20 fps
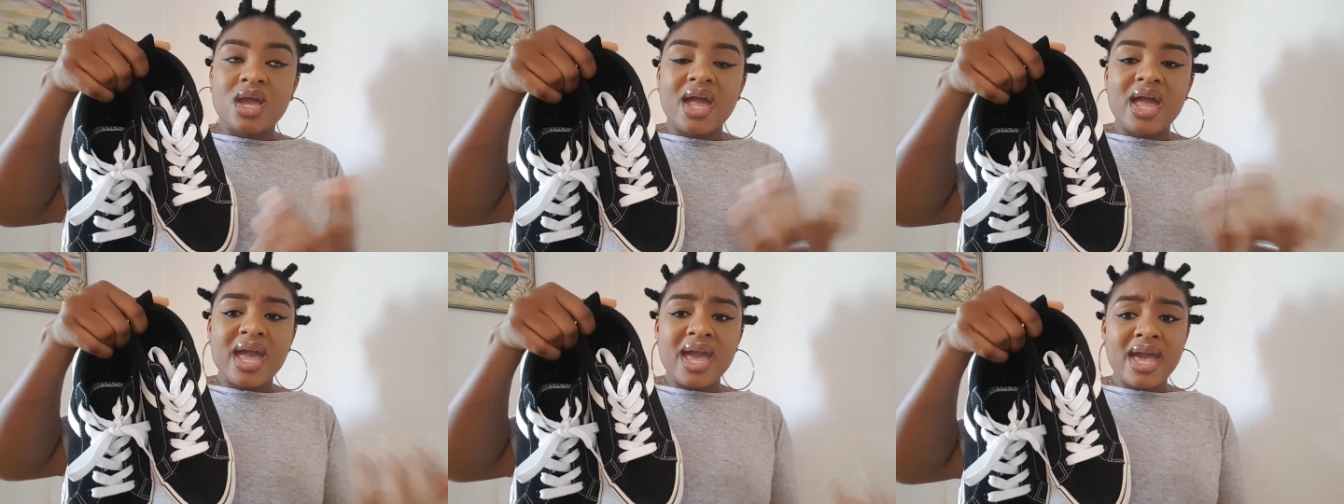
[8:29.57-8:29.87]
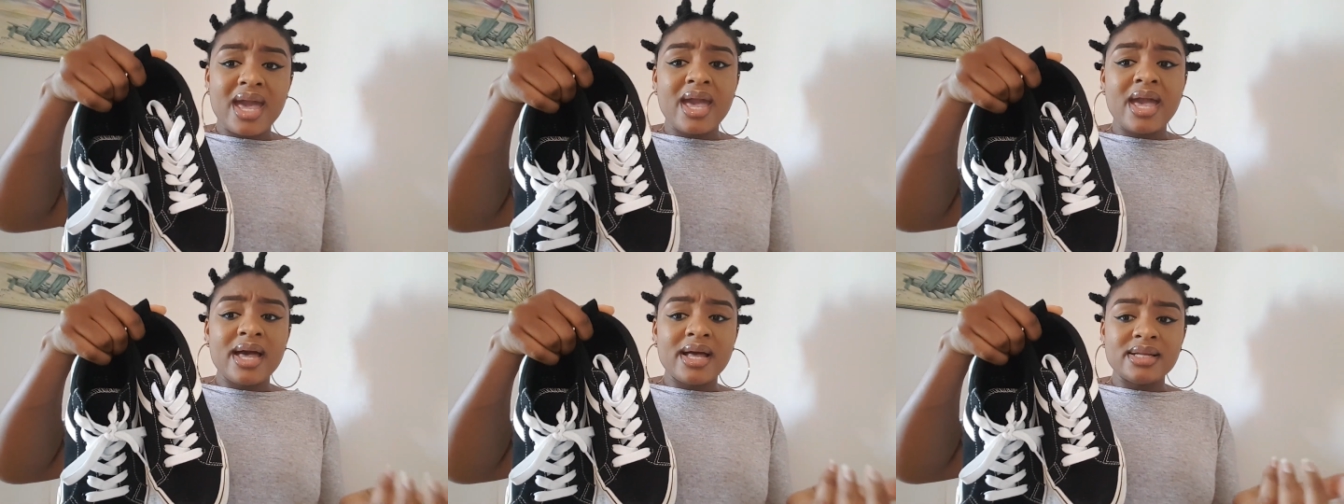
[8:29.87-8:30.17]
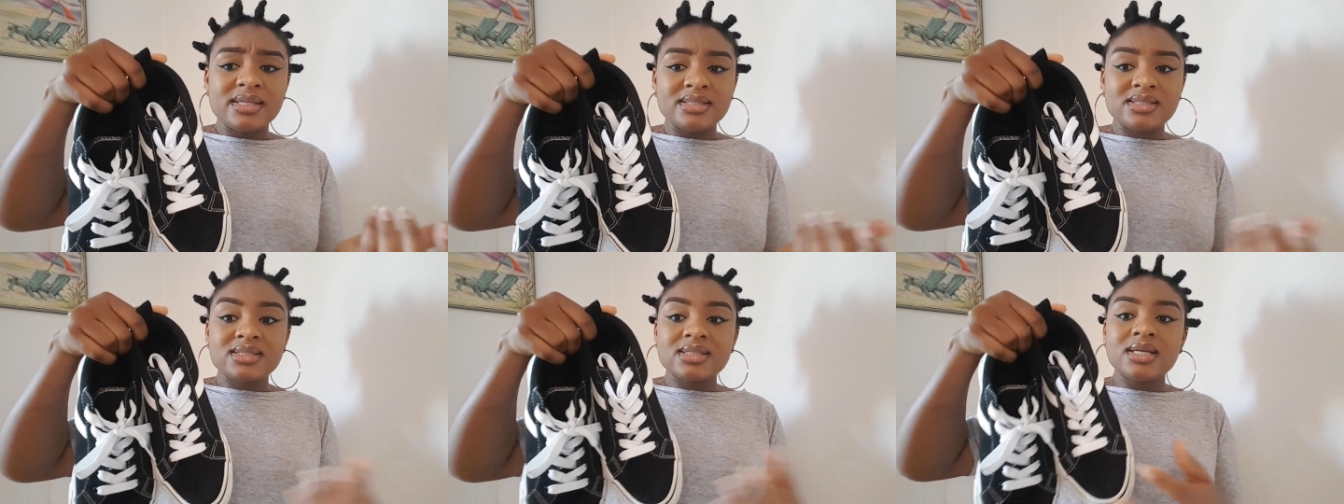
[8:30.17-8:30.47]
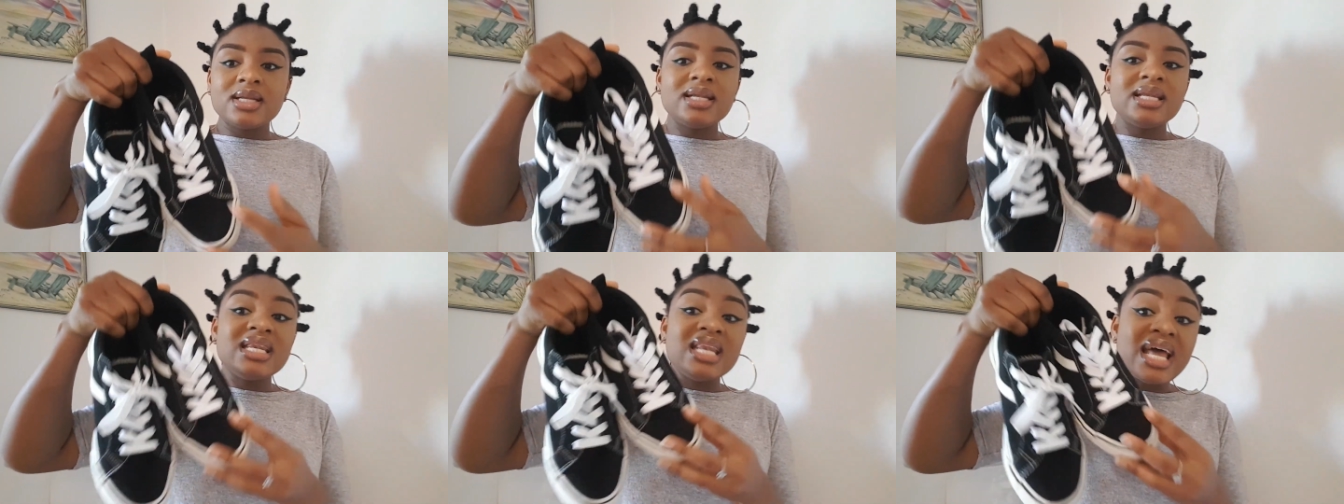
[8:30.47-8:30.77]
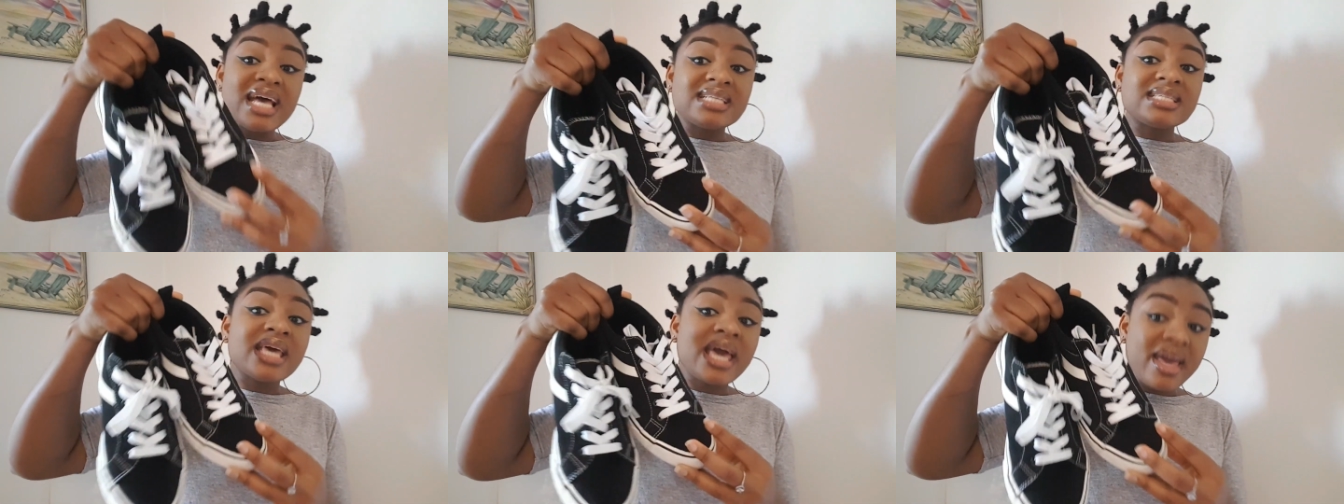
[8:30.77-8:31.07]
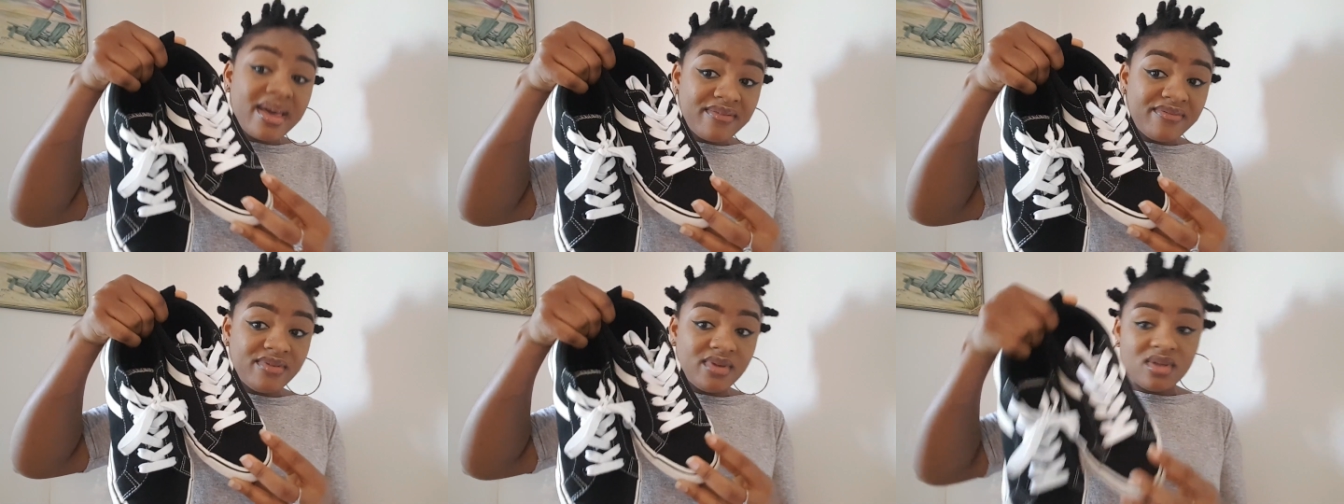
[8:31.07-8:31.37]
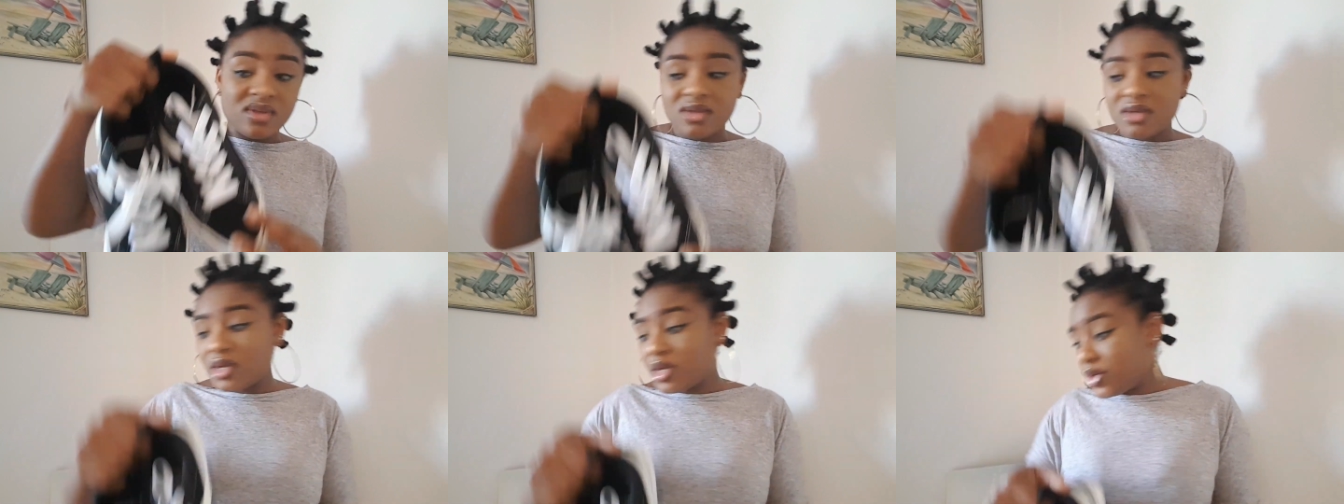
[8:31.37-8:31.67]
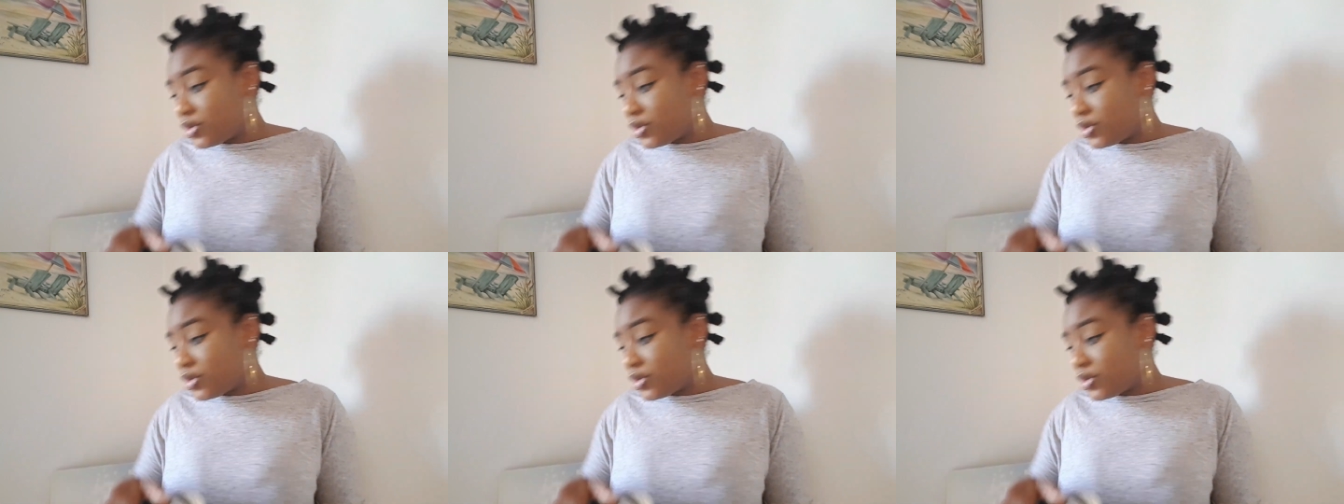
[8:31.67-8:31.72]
and less heavy.